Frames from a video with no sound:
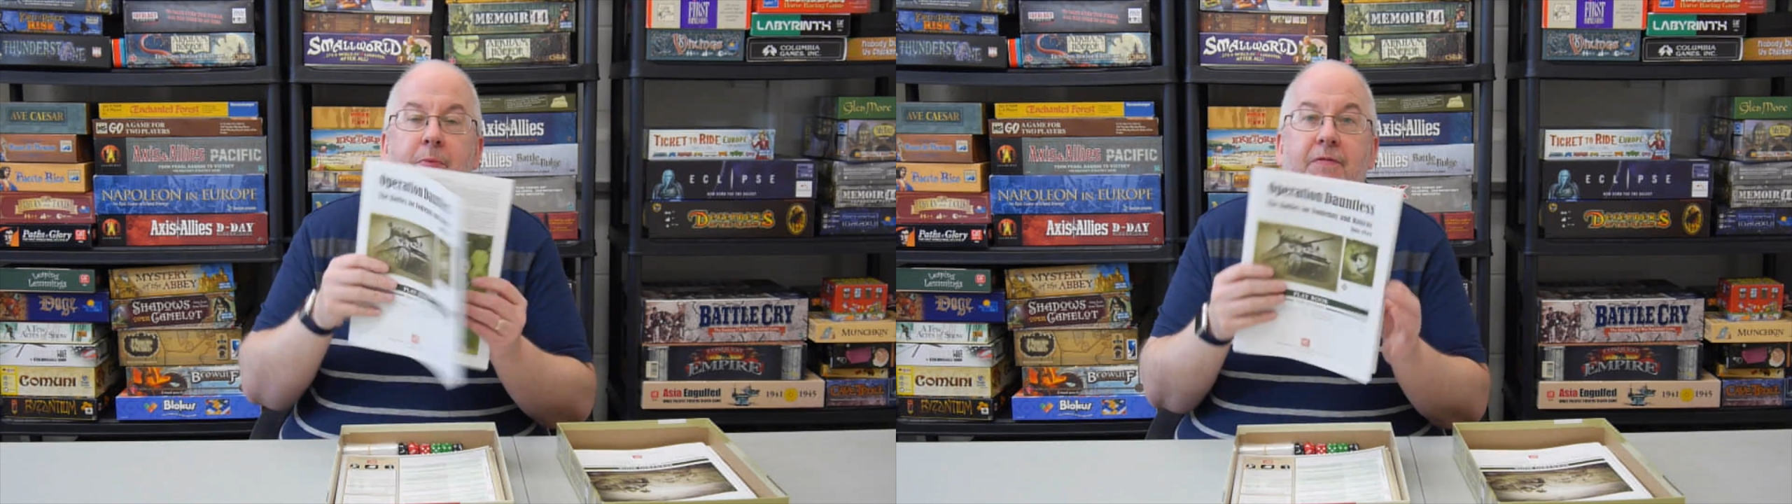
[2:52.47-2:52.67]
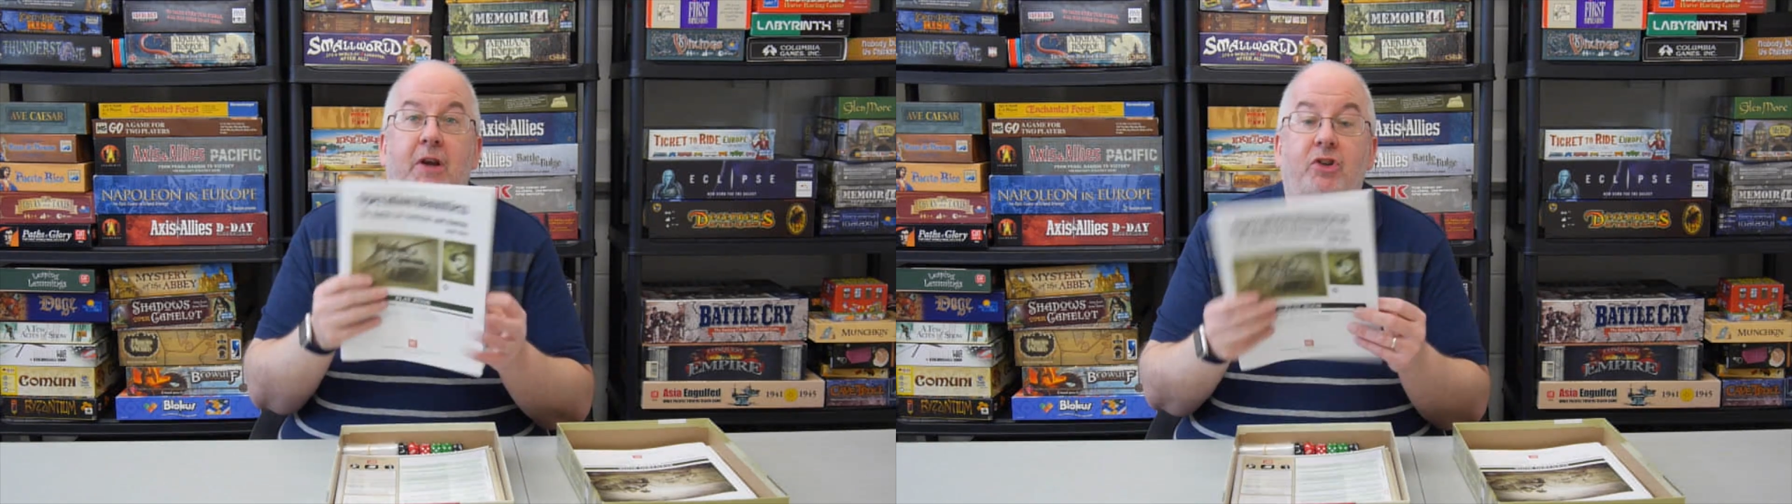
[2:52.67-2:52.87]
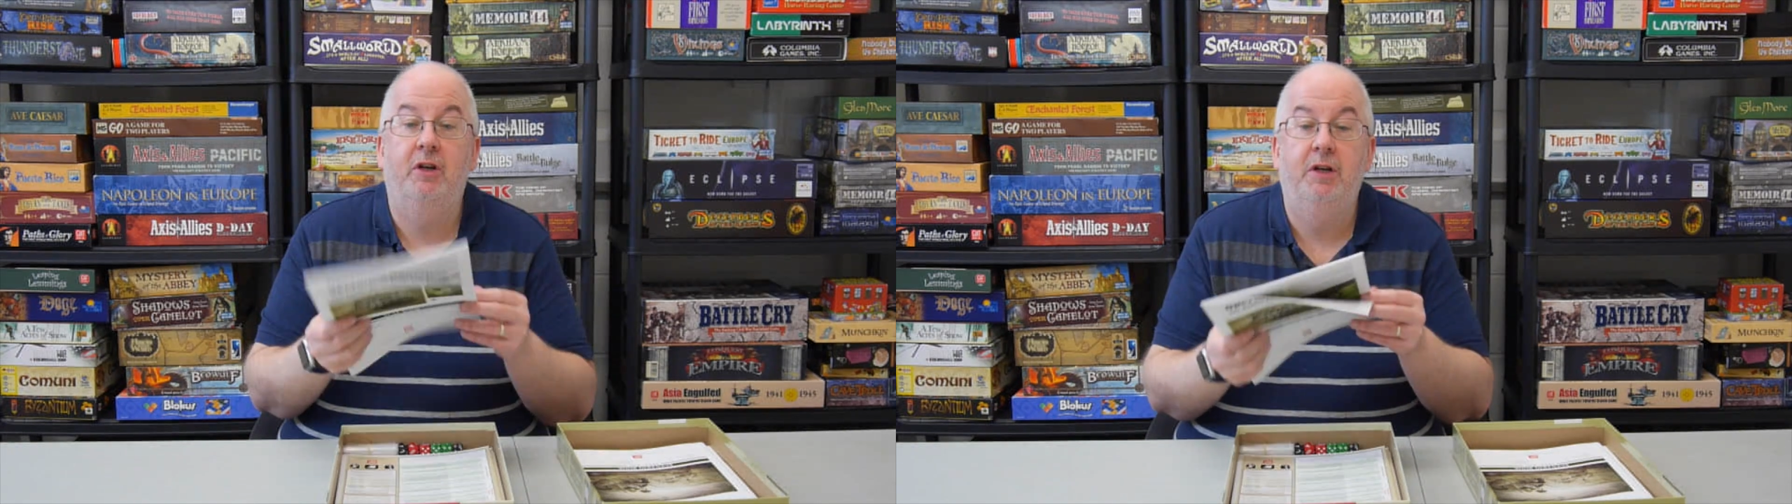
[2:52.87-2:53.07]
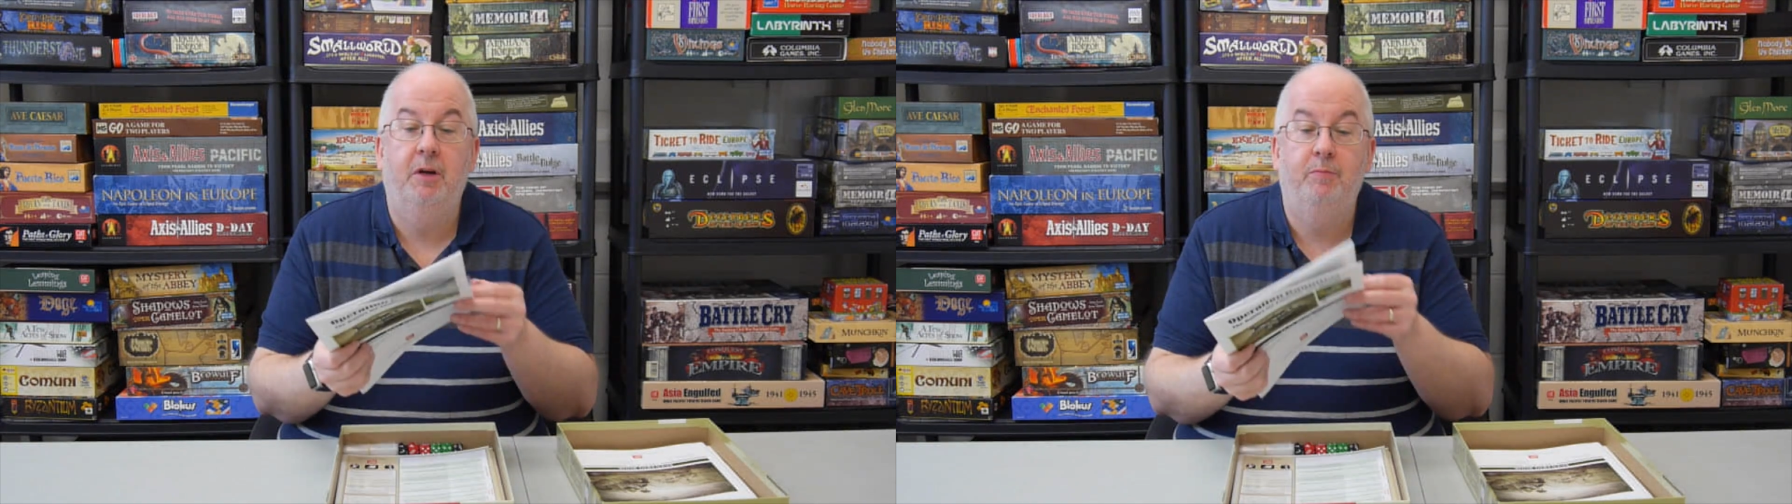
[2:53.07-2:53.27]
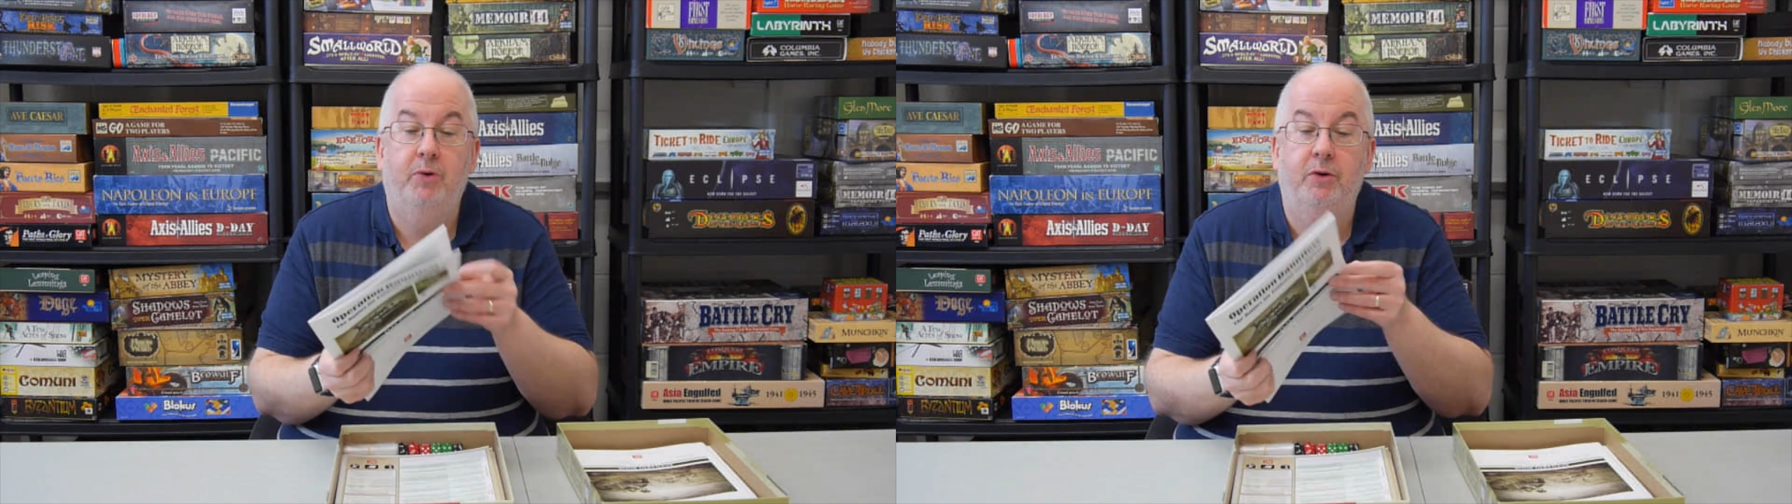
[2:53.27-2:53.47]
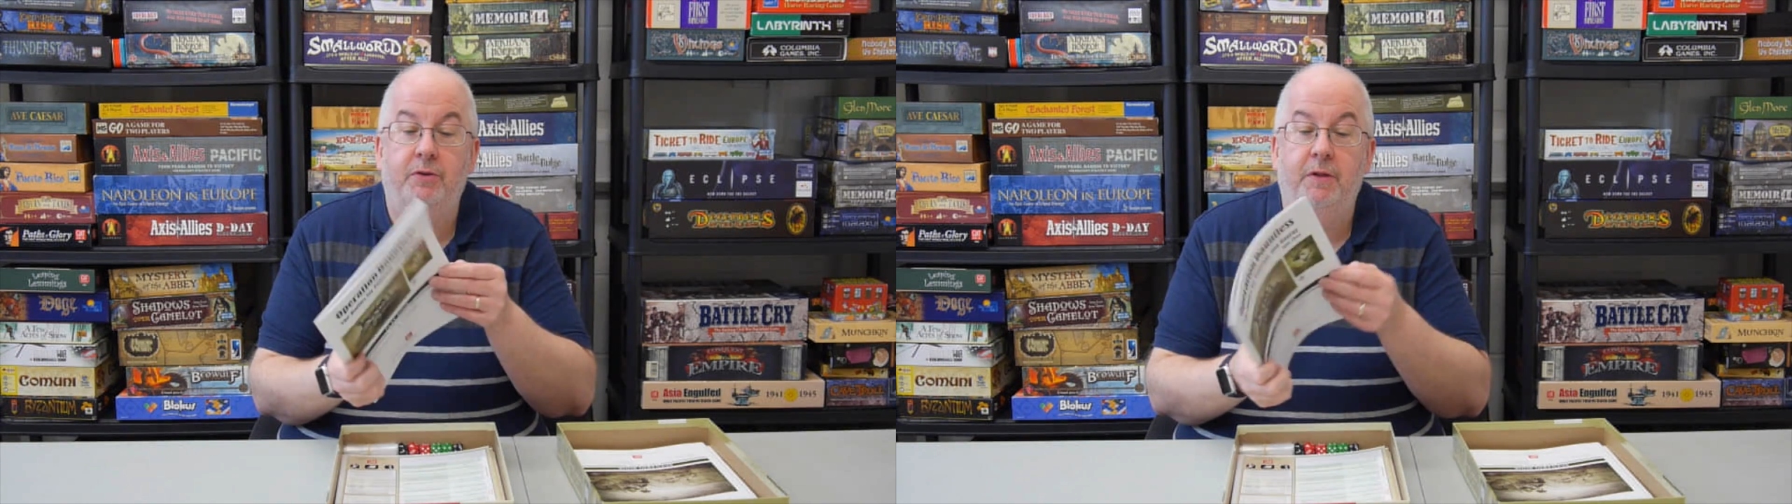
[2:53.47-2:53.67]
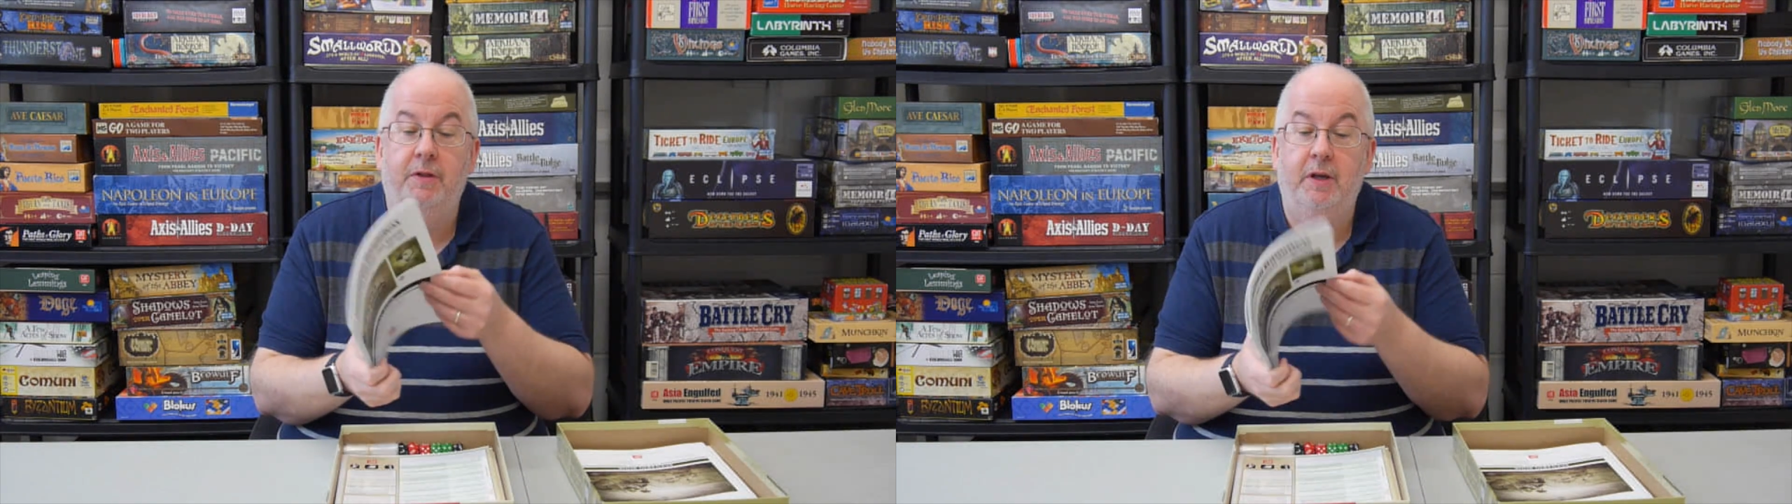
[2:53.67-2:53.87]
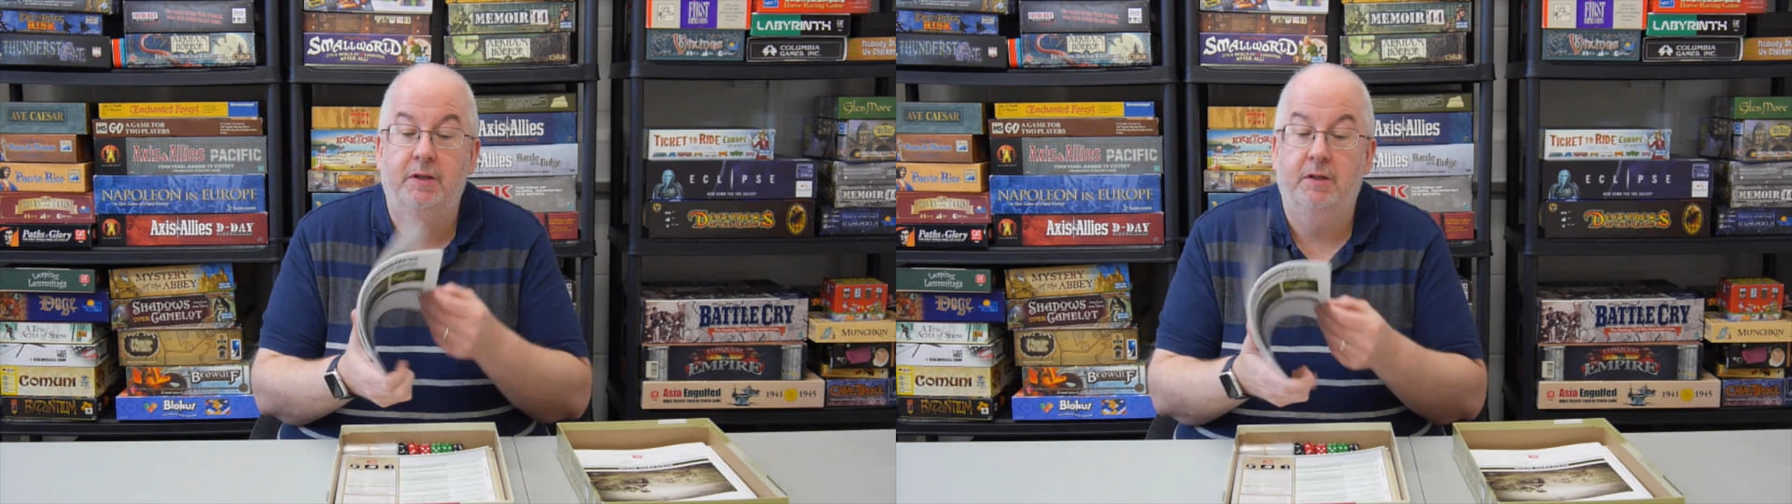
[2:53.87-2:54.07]
professionally done product than
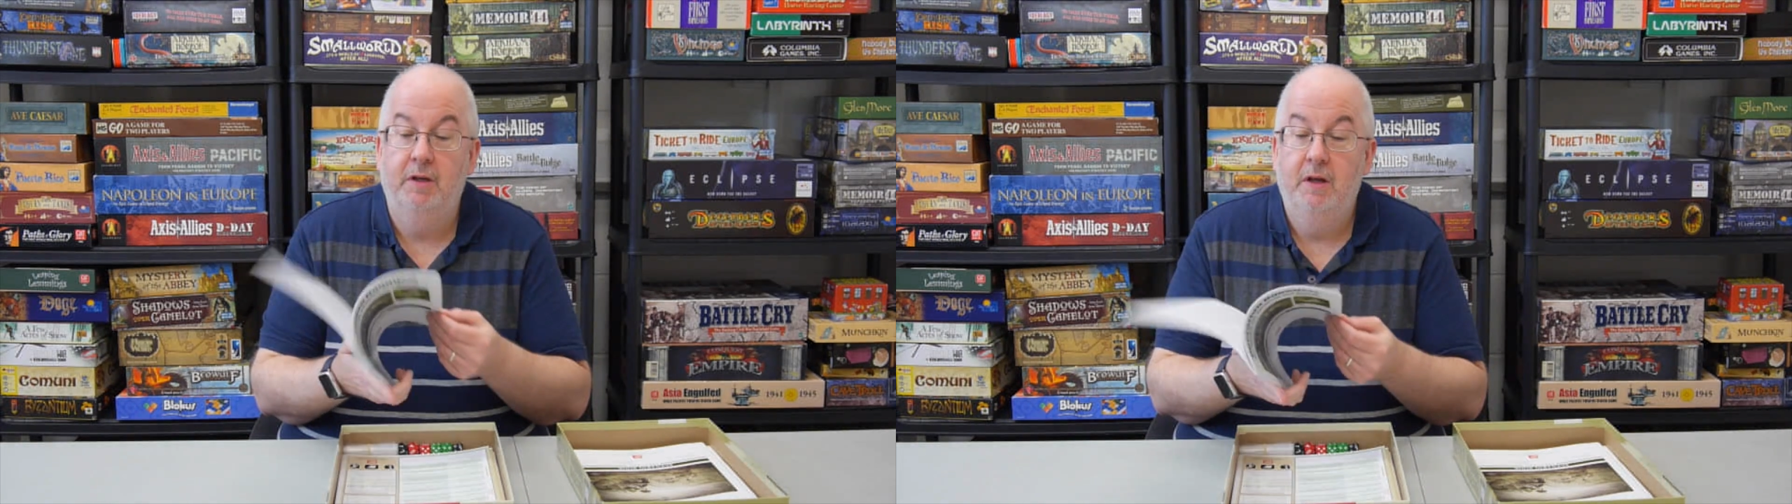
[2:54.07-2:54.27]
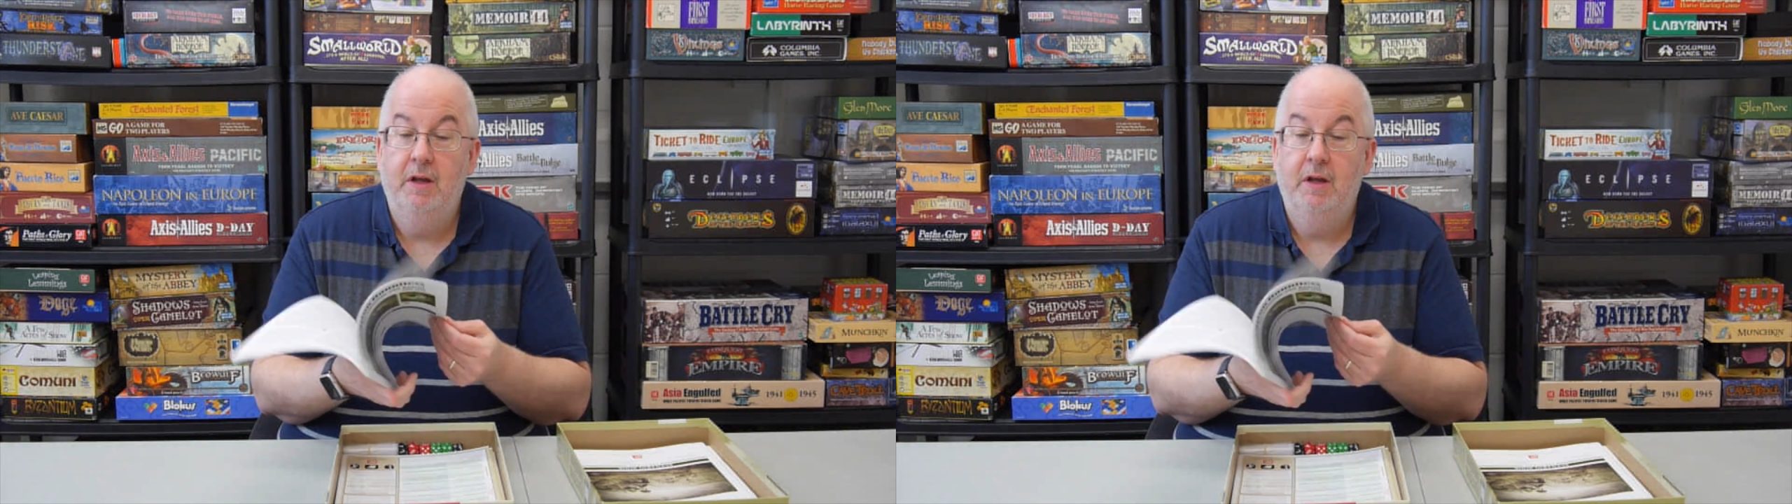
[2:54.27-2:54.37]
this.